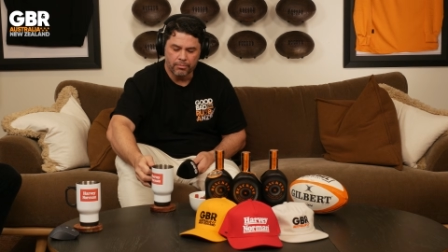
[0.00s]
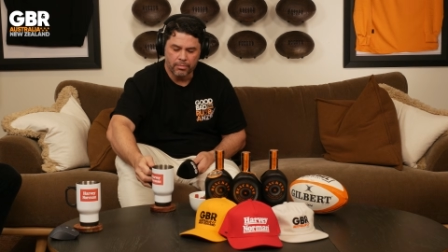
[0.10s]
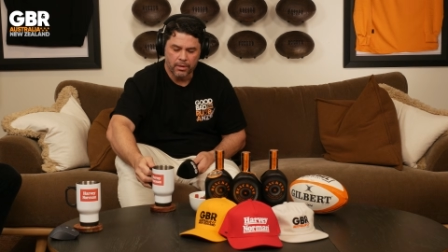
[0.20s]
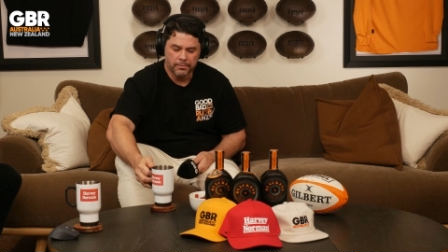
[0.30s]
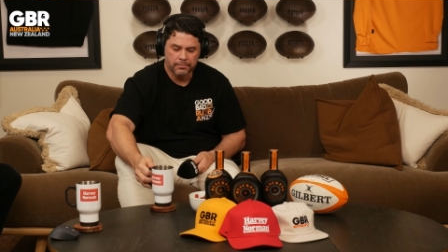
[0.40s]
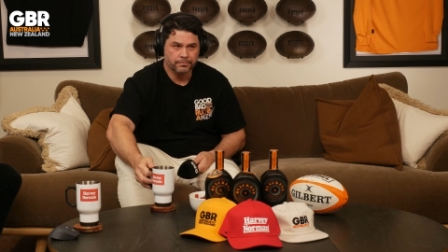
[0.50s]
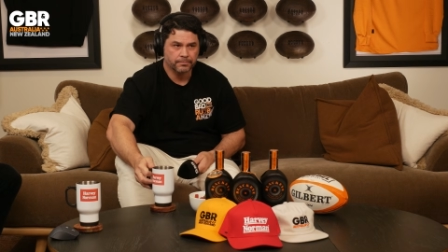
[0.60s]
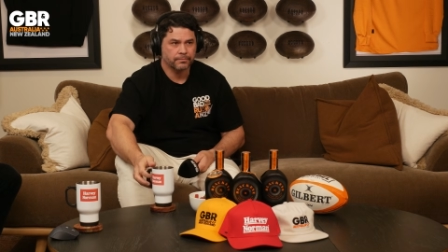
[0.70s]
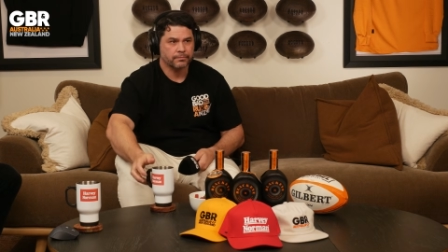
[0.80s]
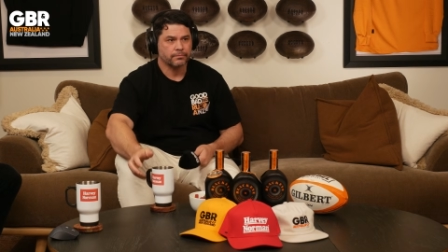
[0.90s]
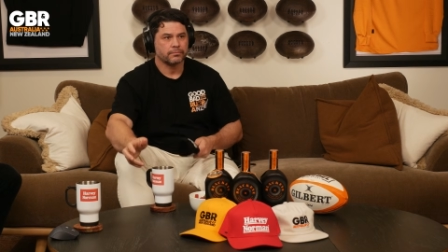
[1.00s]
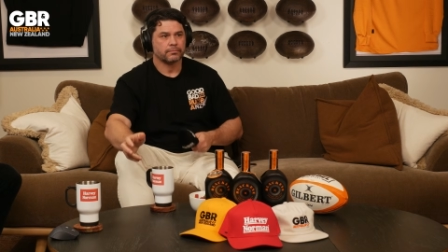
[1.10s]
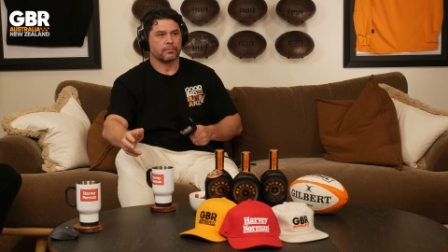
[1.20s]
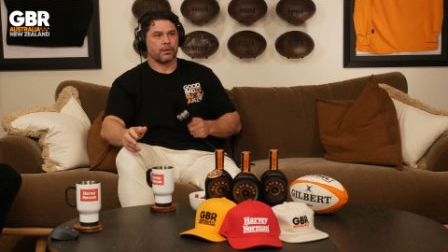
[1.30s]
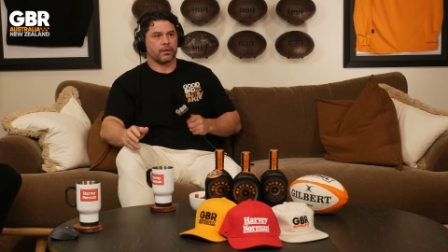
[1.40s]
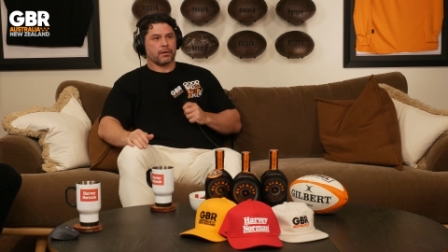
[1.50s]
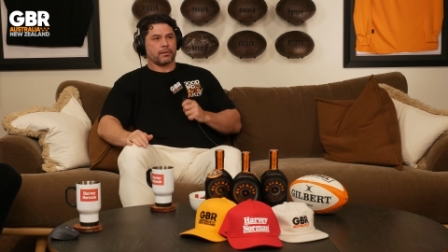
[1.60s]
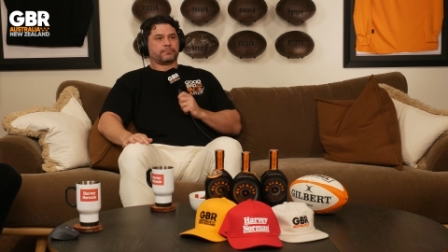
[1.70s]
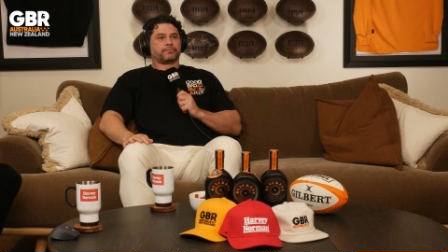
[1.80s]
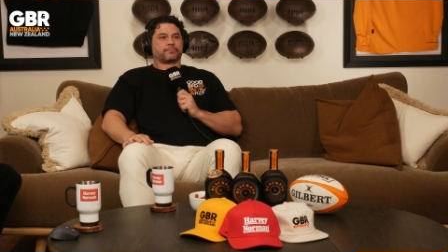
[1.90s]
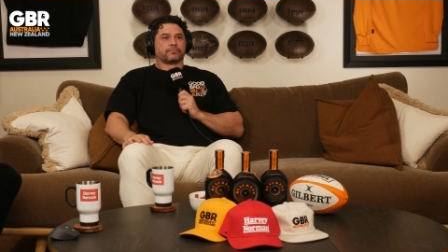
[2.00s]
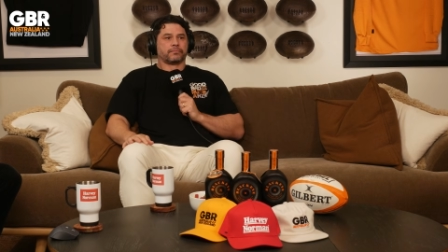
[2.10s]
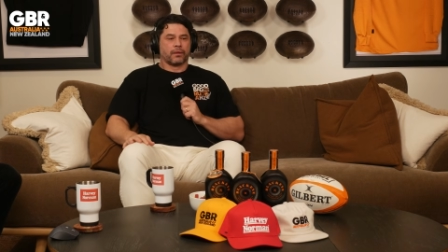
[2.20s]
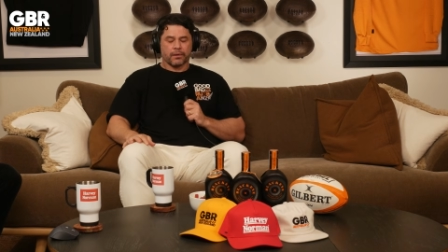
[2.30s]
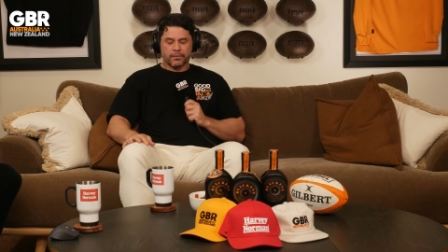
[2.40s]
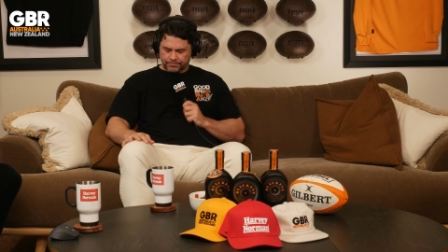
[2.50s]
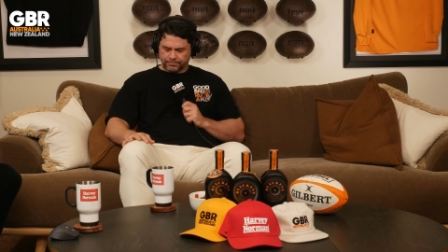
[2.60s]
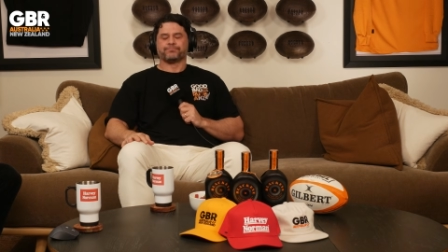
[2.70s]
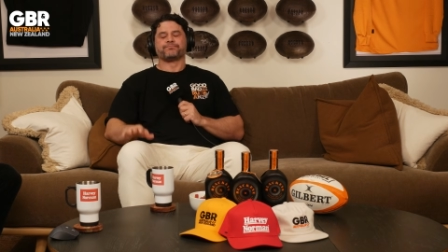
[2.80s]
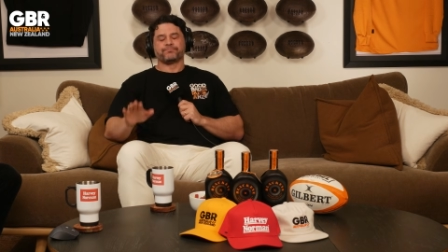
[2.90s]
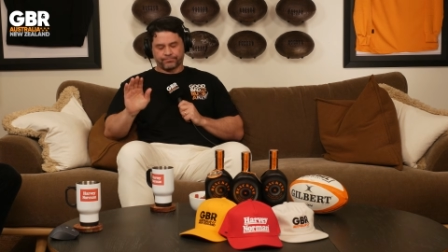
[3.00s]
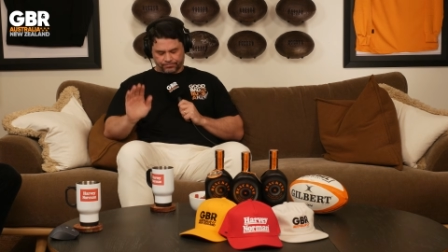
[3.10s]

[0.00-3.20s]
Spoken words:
like Fabian Holland, like what a success story that's been.